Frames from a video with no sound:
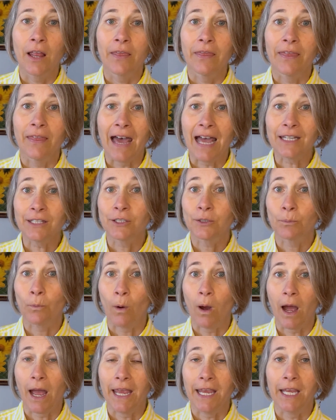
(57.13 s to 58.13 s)
That's
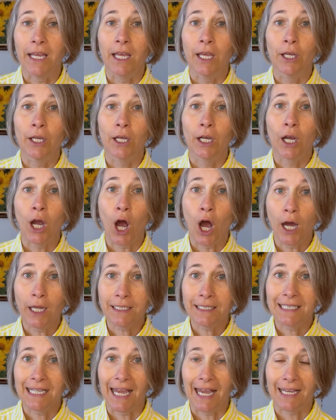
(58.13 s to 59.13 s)
why
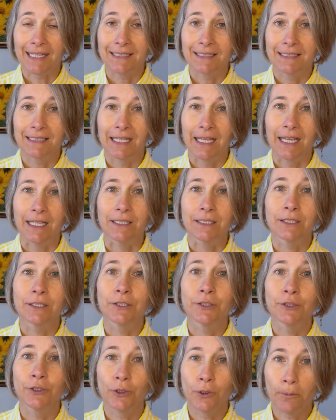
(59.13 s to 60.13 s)
context is
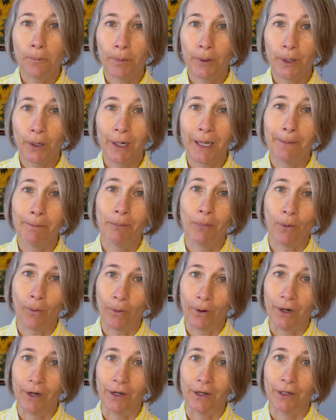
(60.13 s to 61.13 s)
super
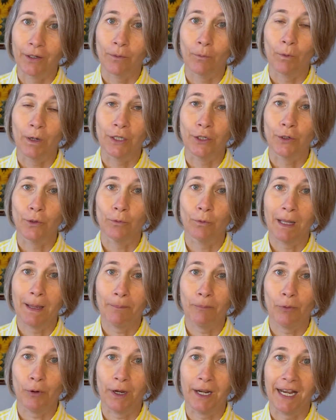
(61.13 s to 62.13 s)
important when you're lip
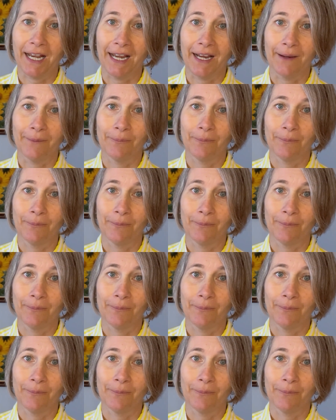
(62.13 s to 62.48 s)
reading.